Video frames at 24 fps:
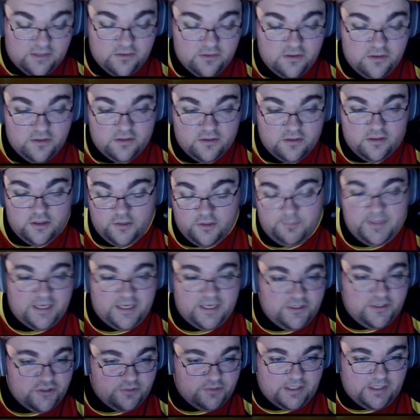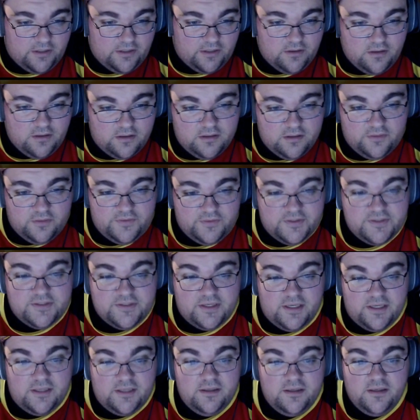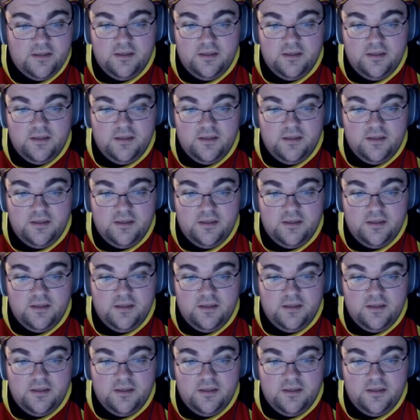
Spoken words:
card, banish a battle card on their side.